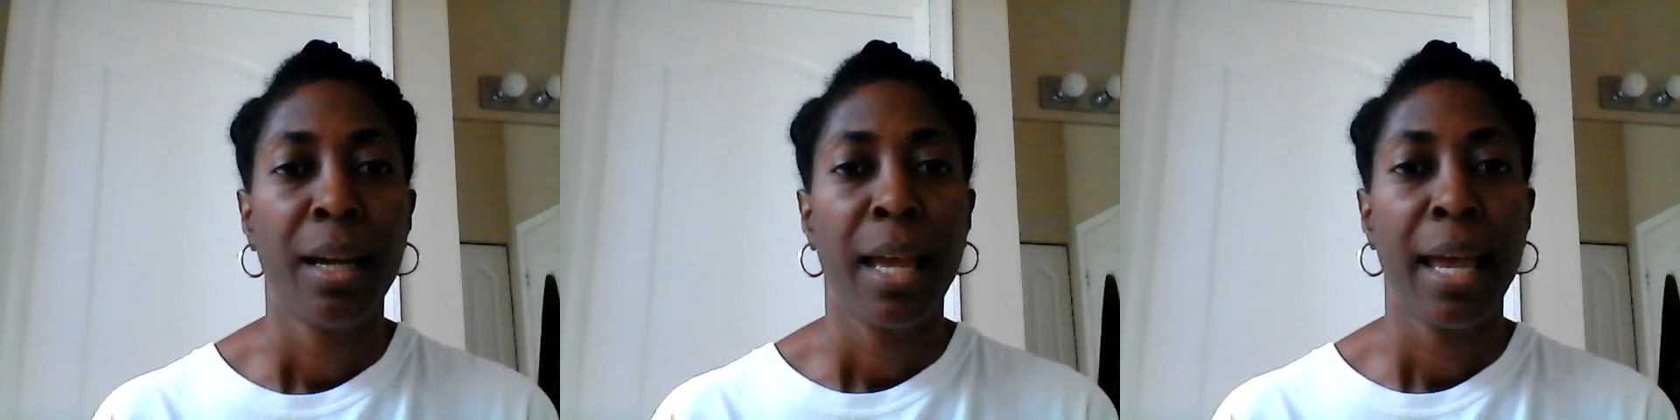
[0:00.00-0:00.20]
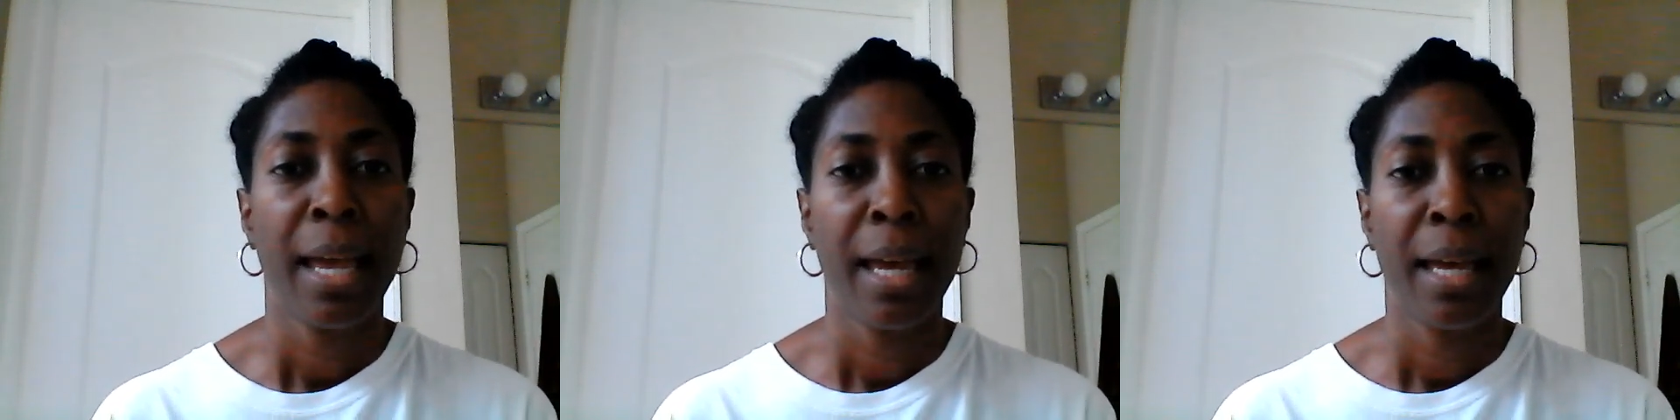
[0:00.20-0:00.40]

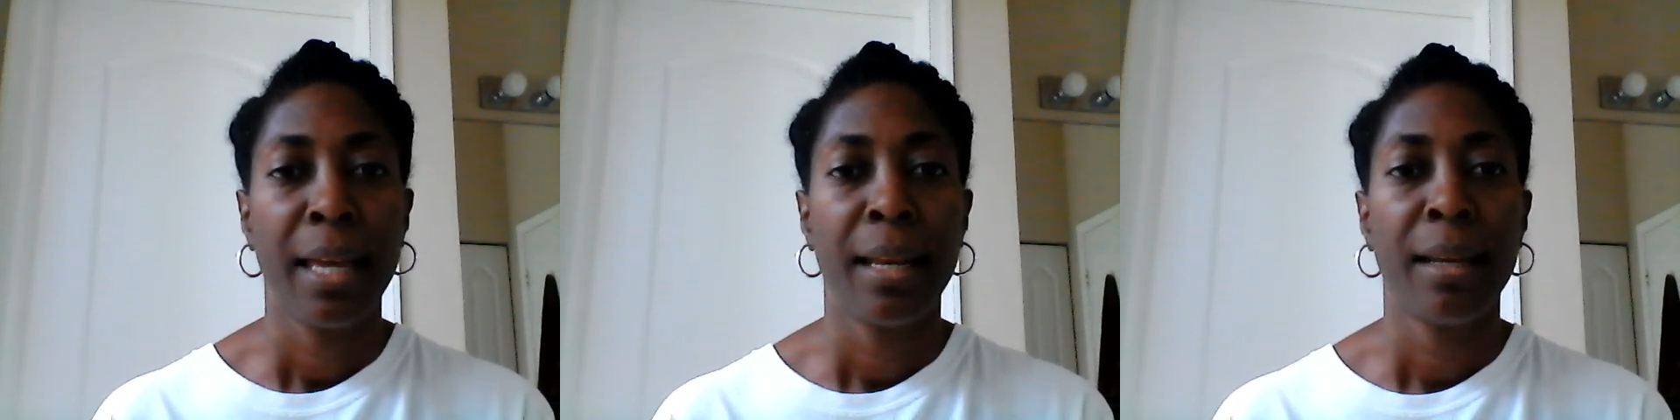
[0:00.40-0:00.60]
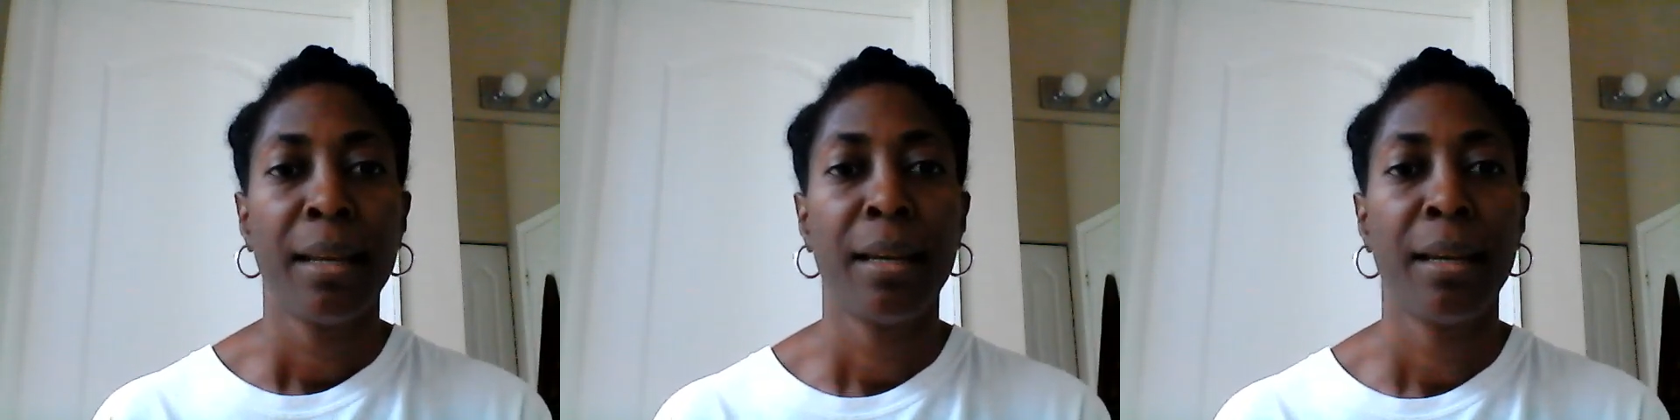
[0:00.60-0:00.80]

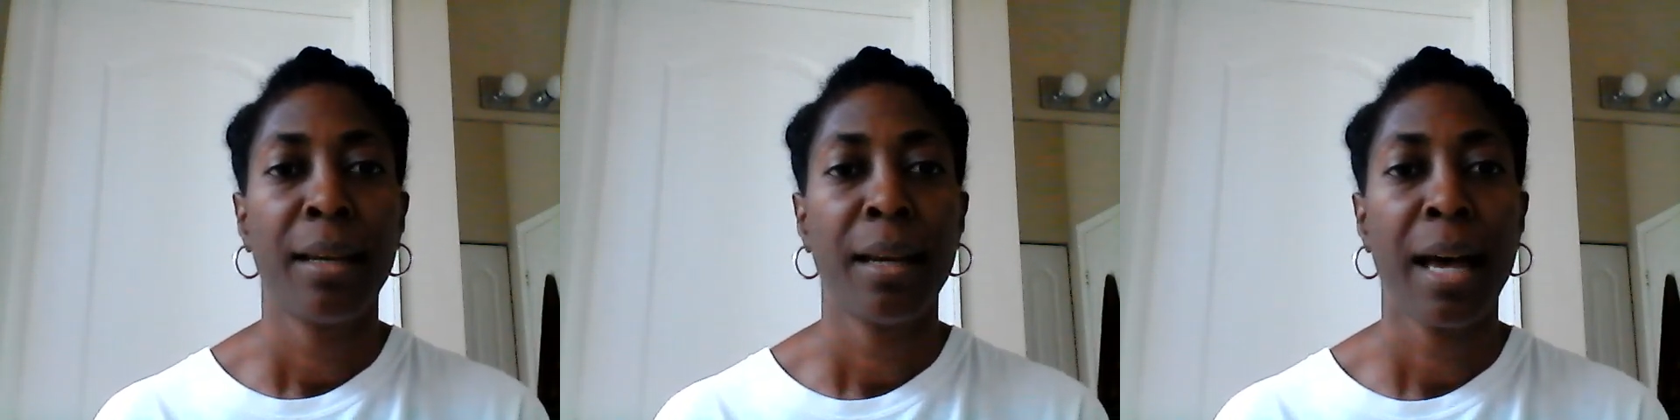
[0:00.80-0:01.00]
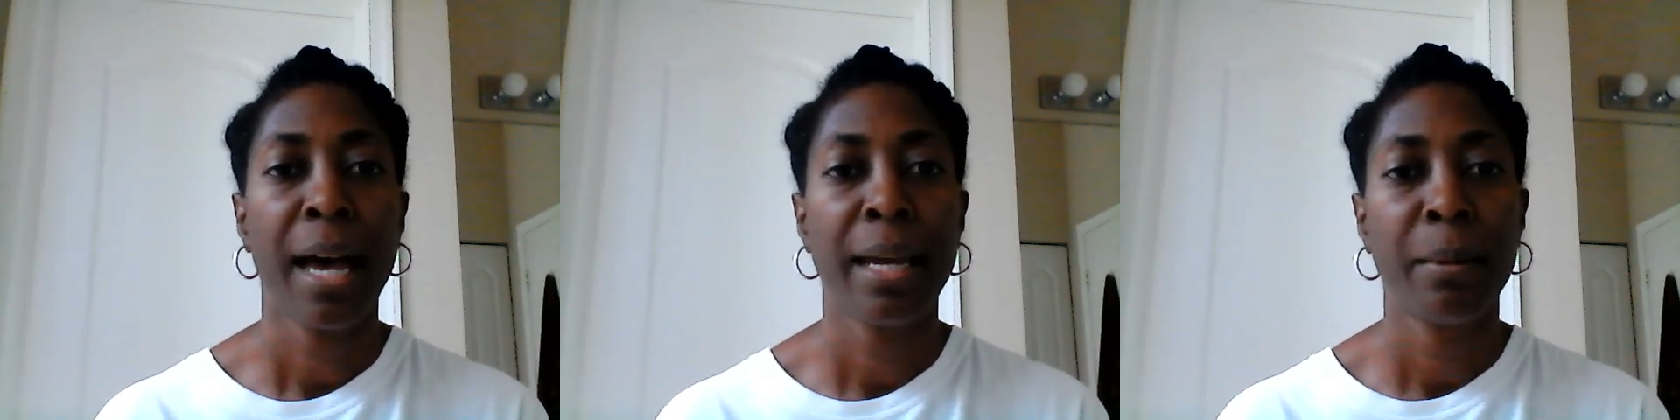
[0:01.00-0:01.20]
And
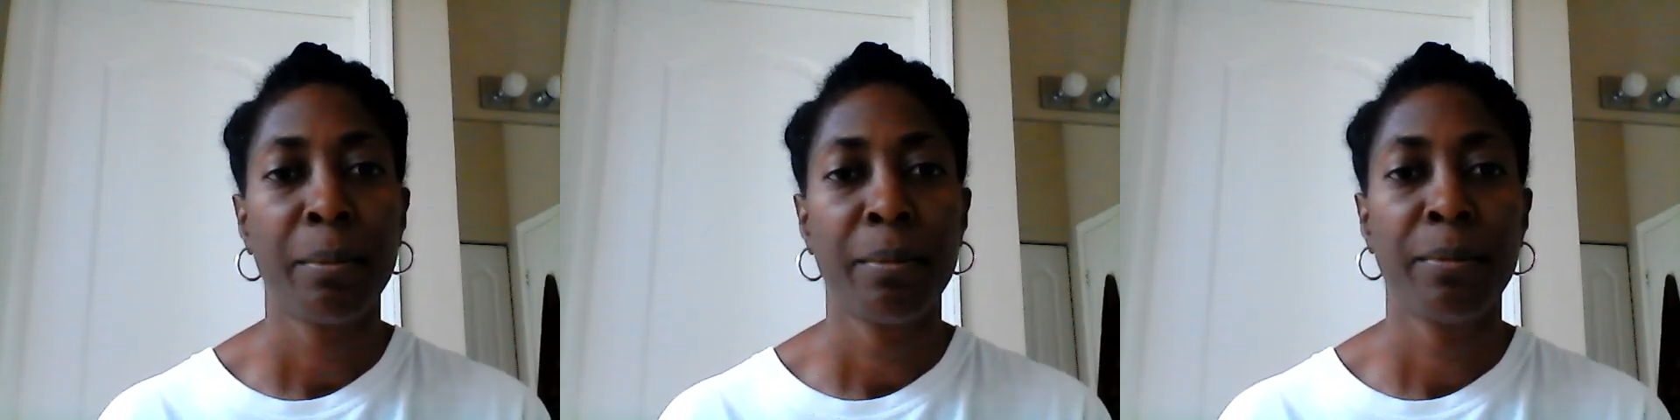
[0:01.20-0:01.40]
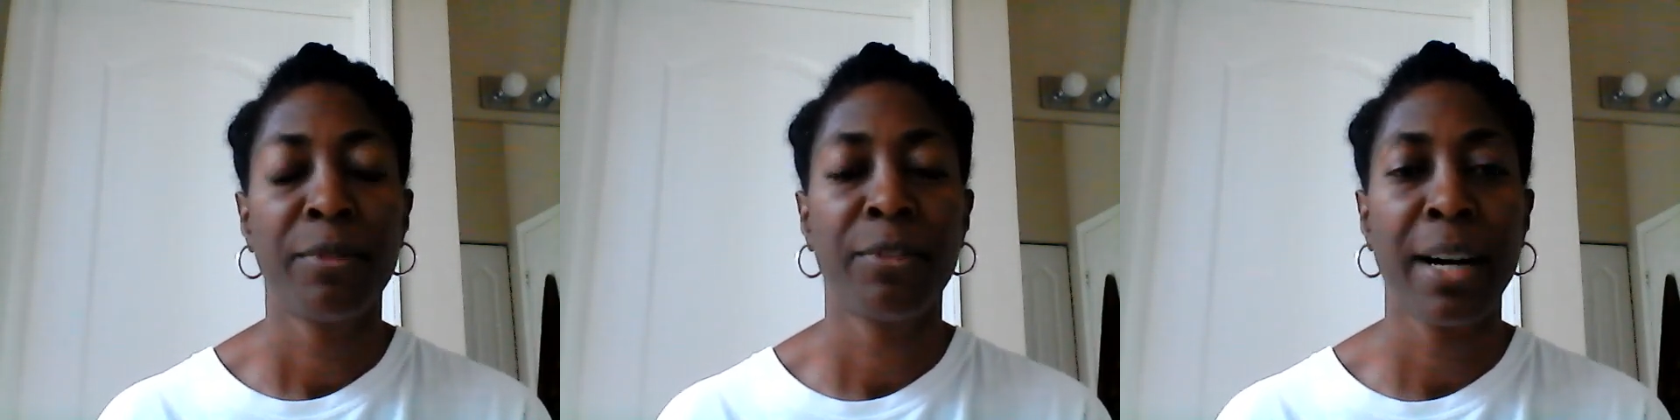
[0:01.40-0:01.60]
I
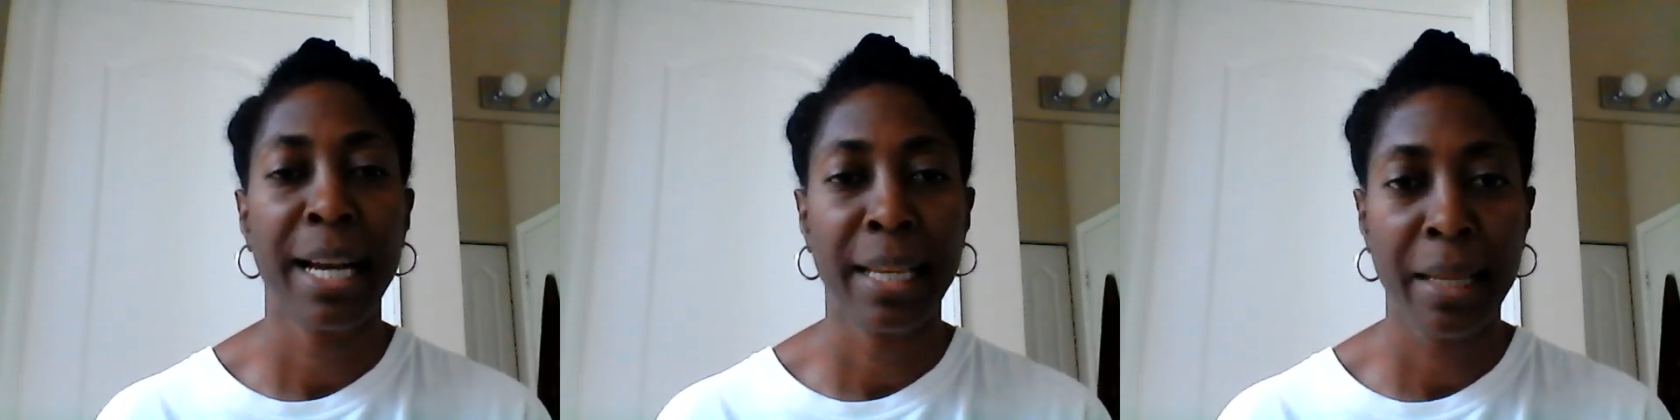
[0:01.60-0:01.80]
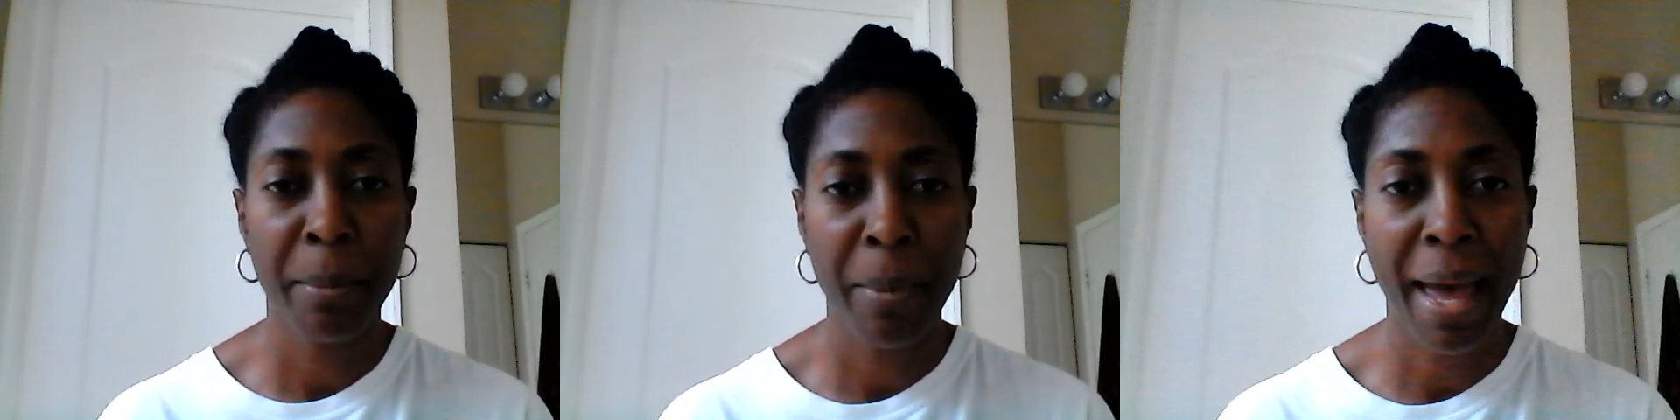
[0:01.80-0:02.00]
am
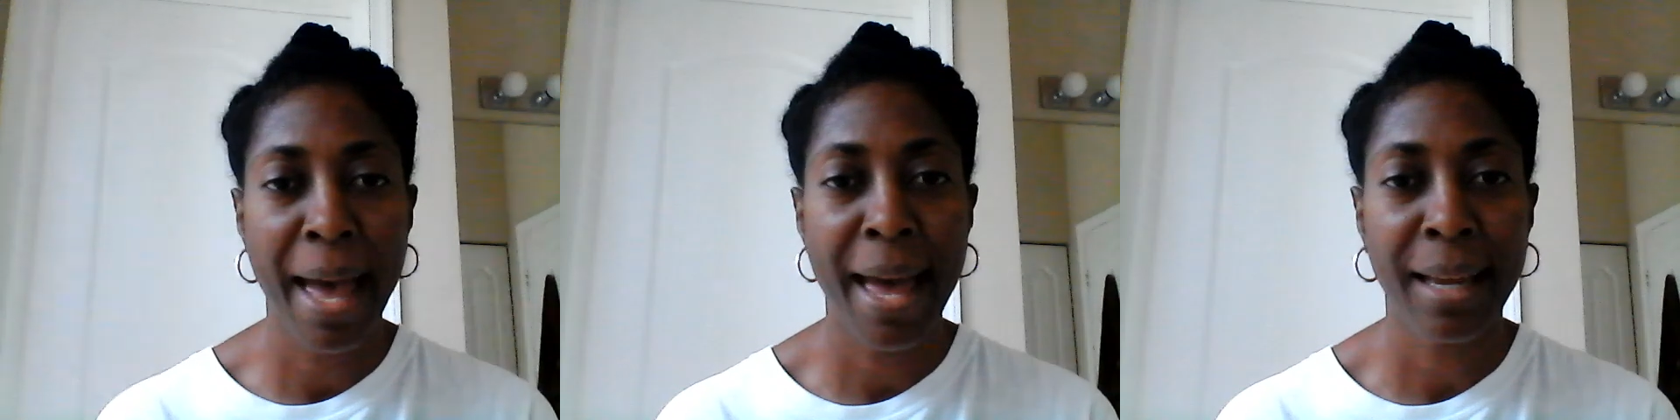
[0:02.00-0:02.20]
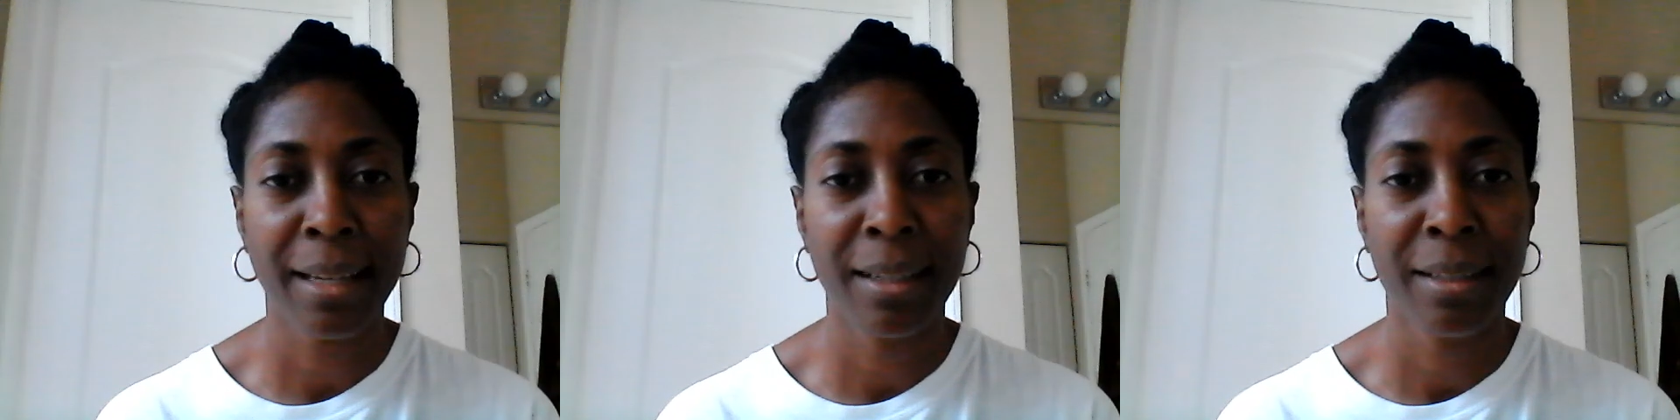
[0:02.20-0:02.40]
finally
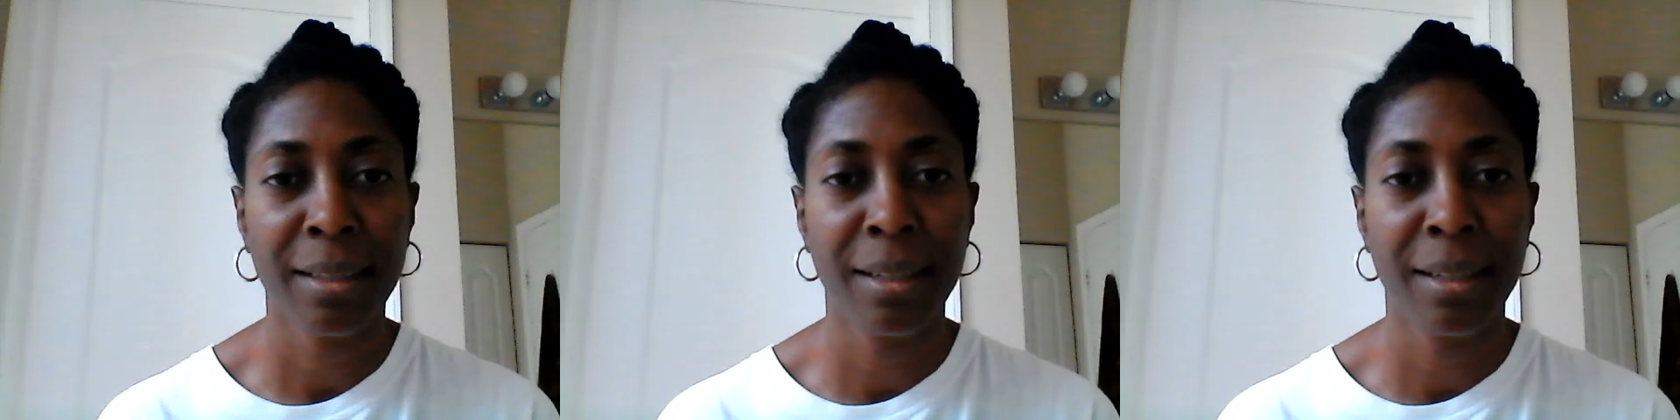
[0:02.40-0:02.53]
back